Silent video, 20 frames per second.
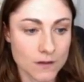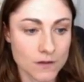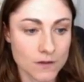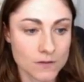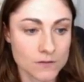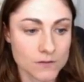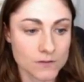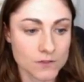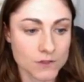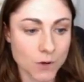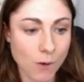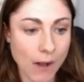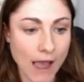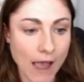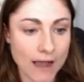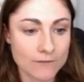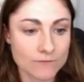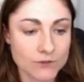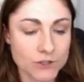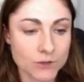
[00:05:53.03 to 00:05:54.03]
So
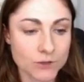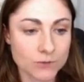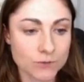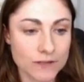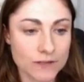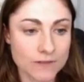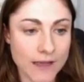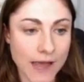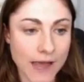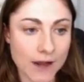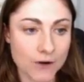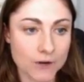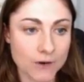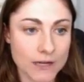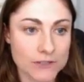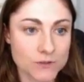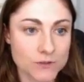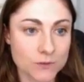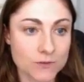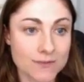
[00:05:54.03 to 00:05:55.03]
after you read that,
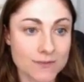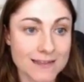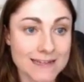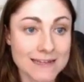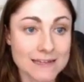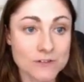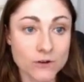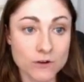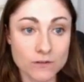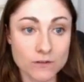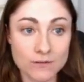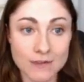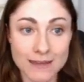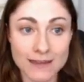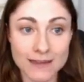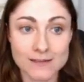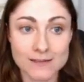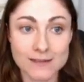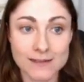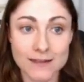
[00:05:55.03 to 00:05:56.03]
okay, so these are
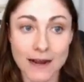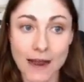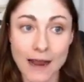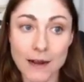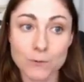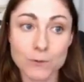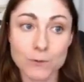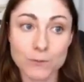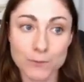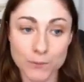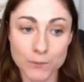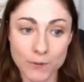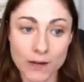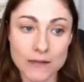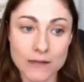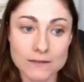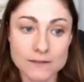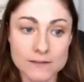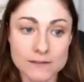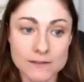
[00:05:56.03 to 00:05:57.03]
things that I would
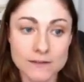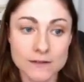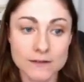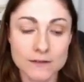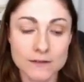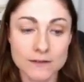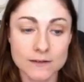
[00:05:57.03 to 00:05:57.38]
print.